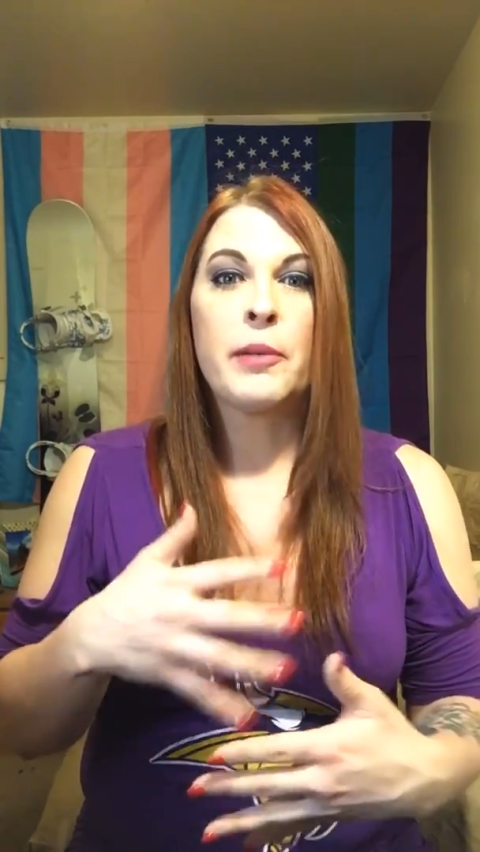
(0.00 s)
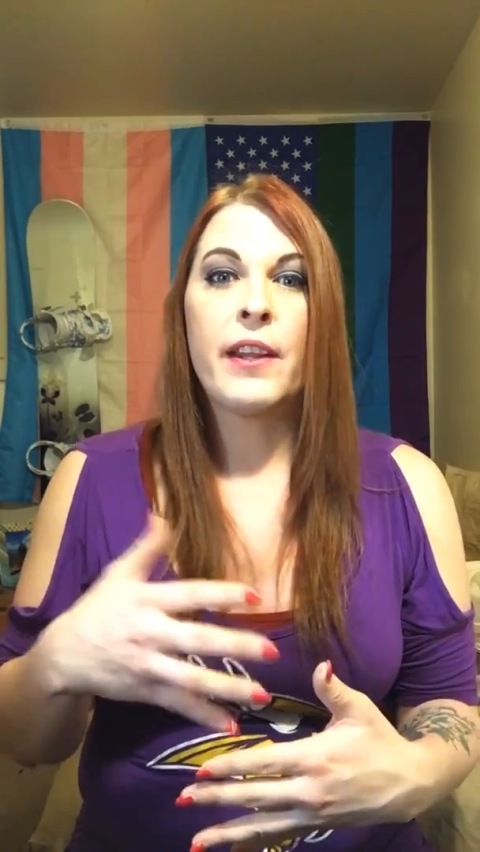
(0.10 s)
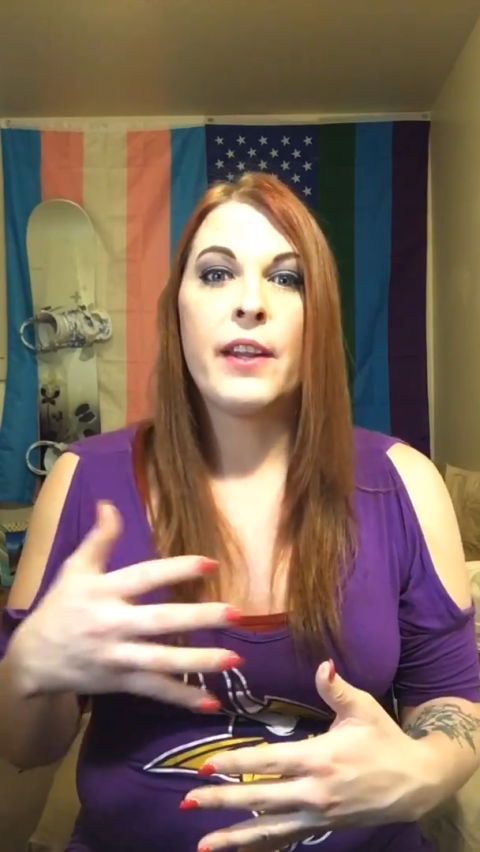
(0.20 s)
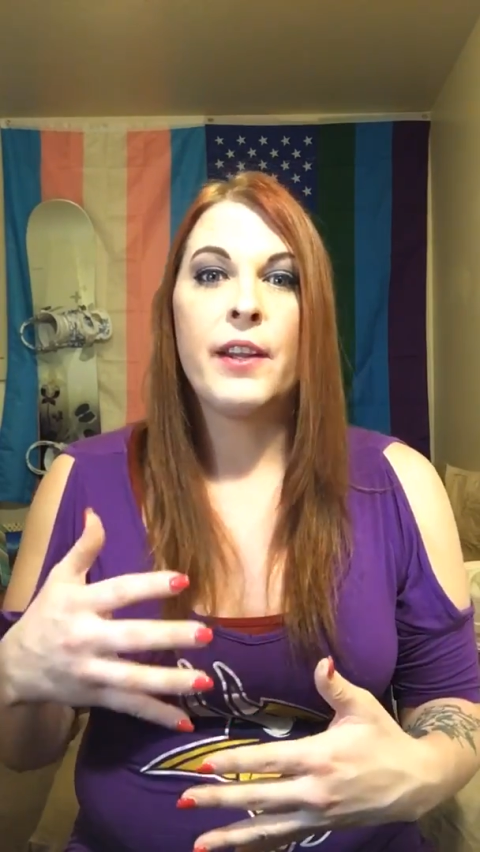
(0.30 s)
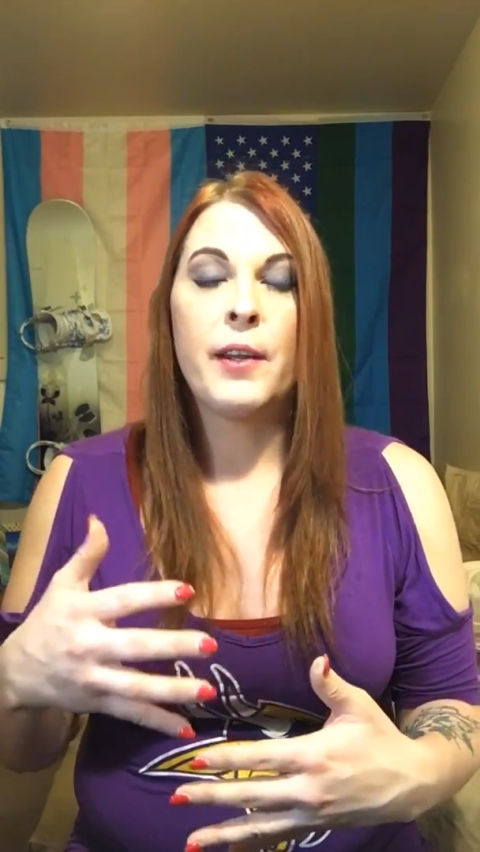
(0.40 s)

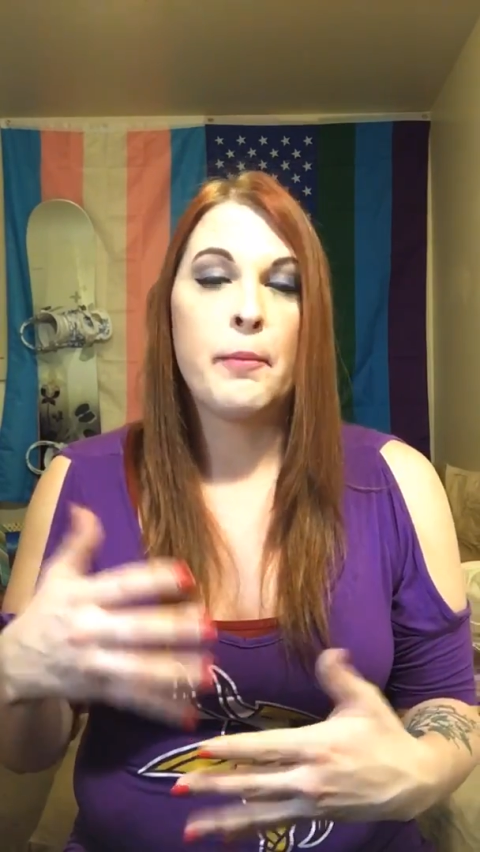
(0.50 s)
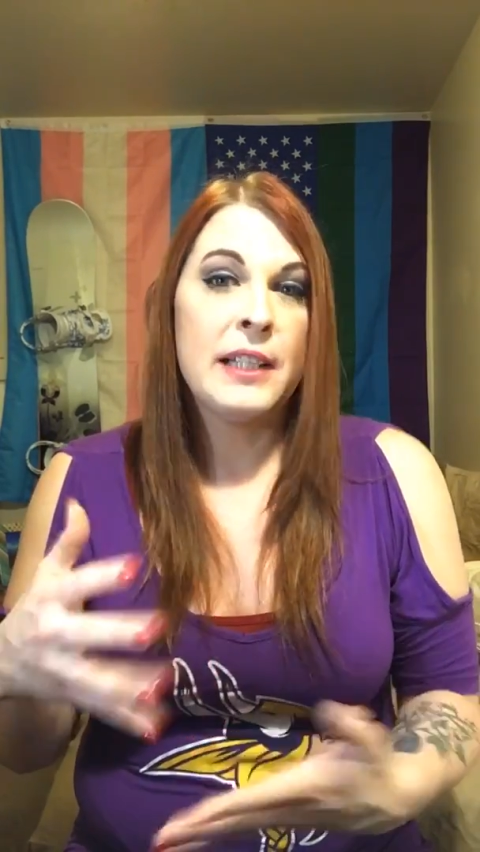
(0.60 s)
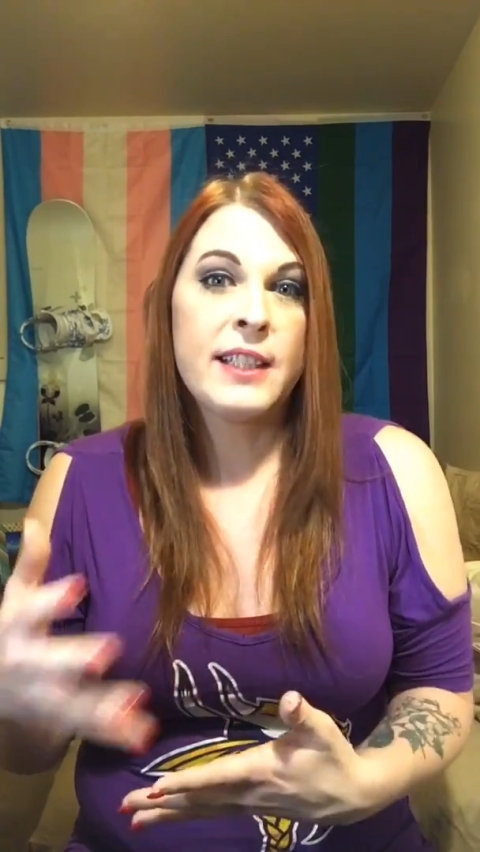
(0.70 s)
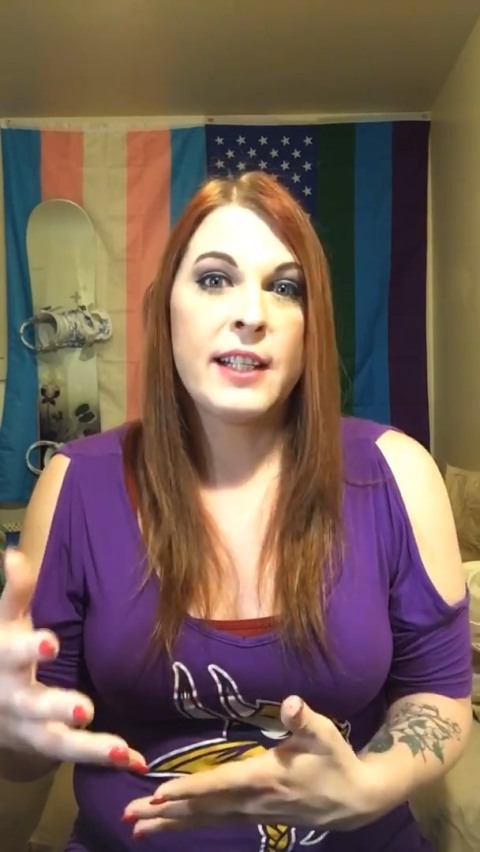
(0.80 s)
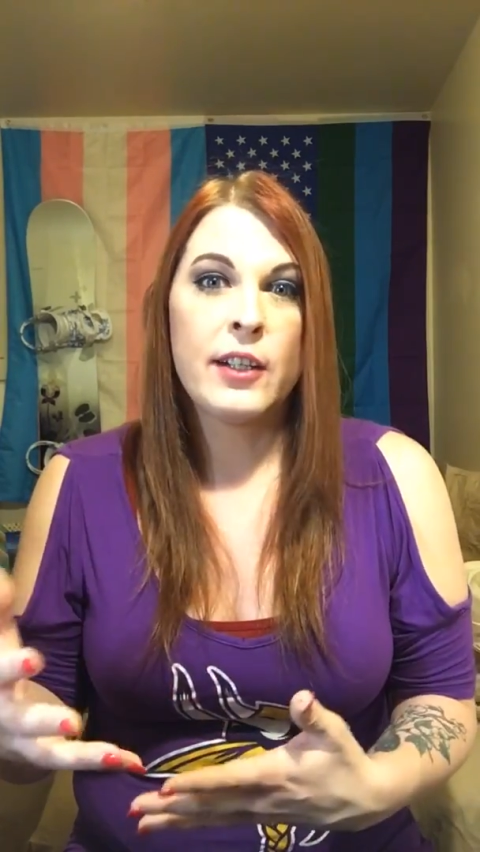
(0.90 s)
that they
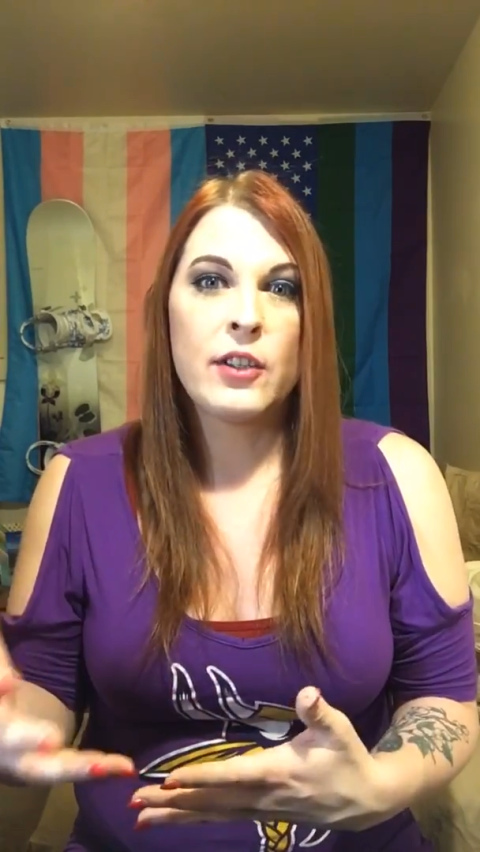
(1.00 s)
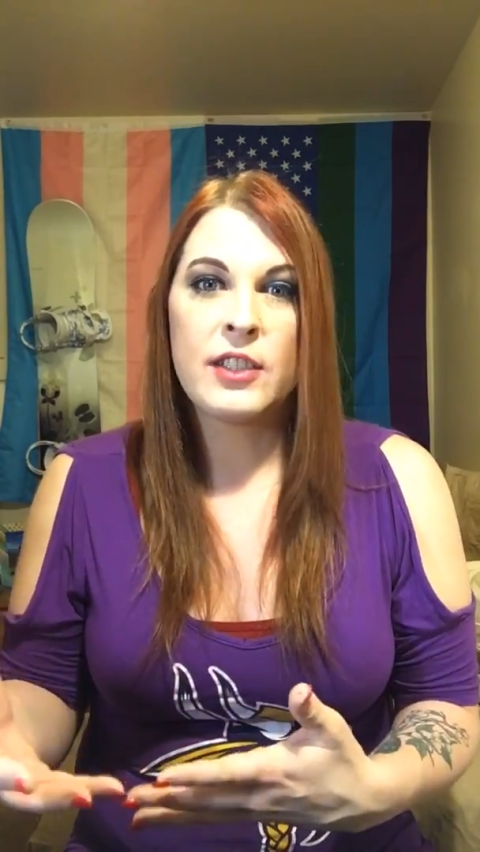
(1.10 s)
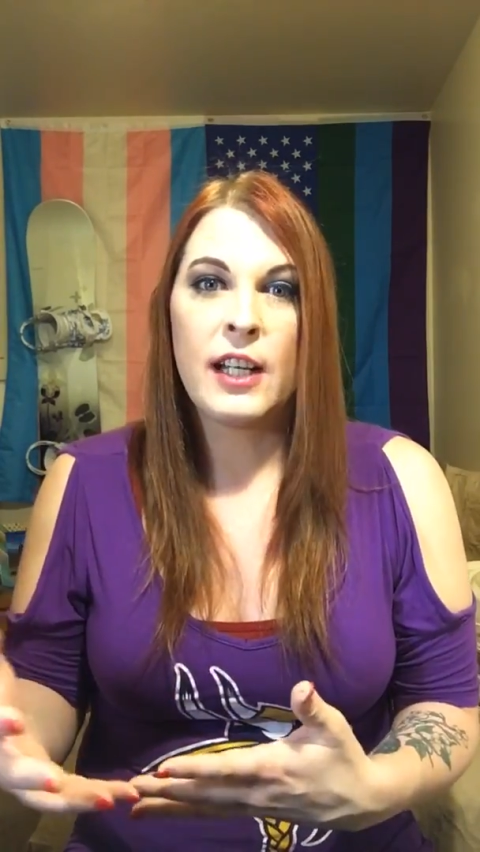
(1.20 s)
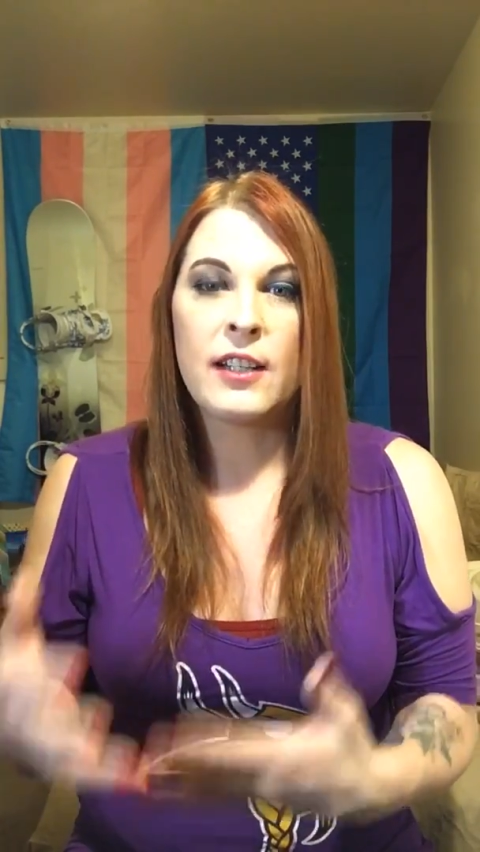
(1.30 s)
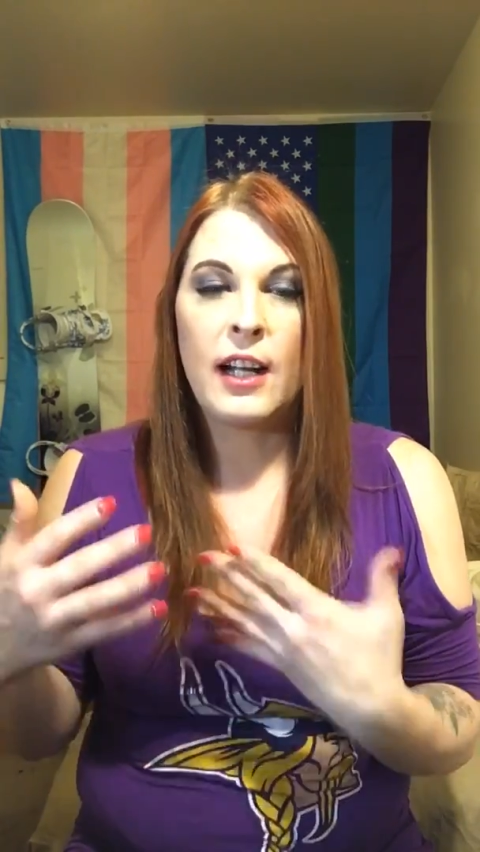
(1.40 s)
basically are
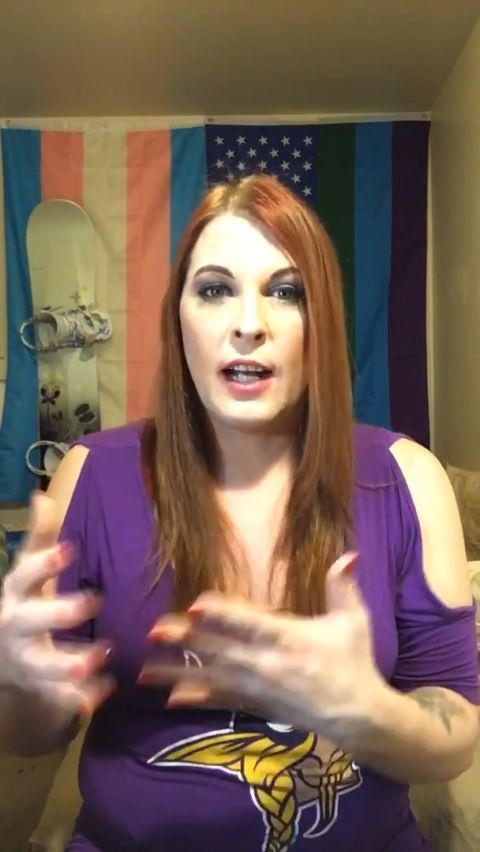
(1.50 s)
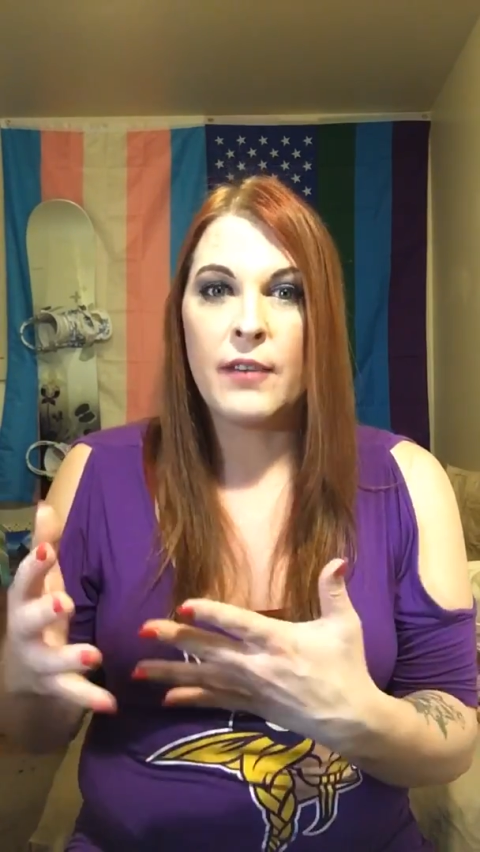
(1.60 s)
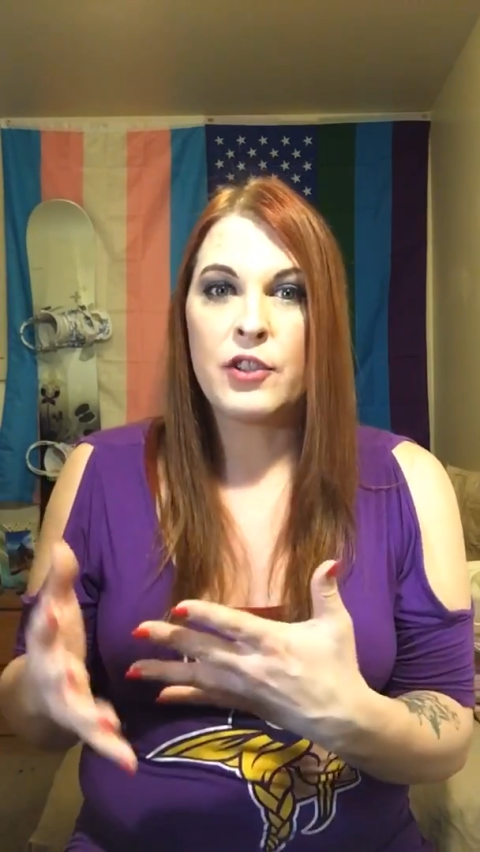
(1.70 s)
saying that I have